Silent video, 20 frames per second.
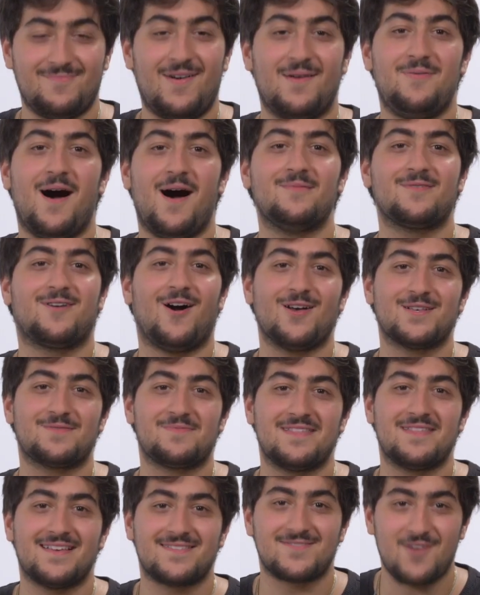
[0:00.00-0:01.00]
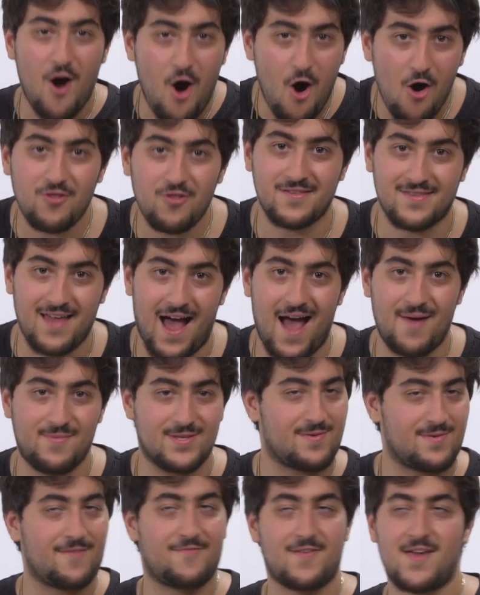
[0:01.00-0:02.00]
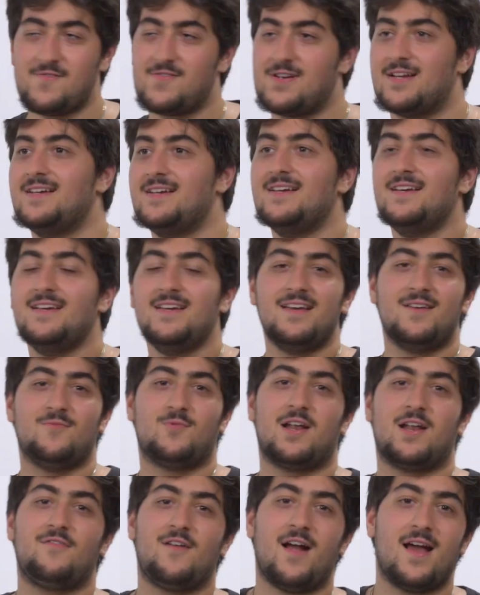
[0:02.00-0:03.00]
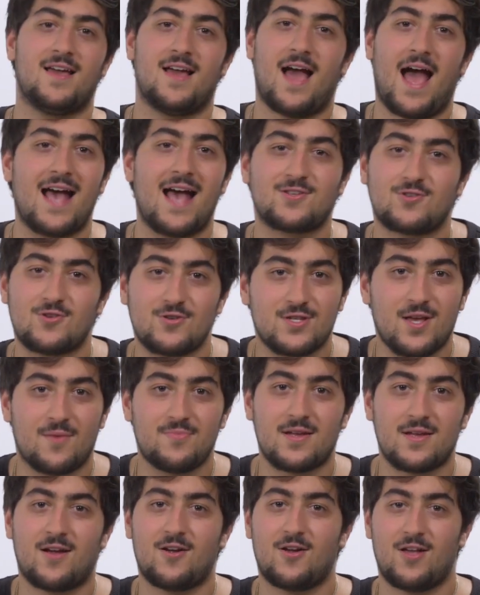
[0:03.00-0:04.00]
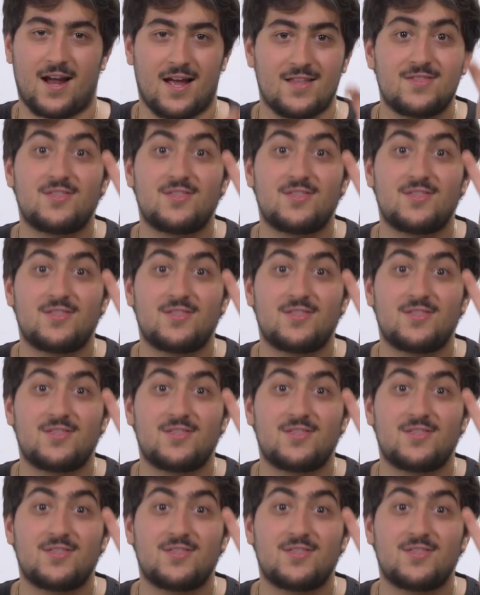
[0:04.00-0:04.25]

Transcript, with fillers: My mom calls me this all the time. It's my favorite. Whenever I ask her something or like a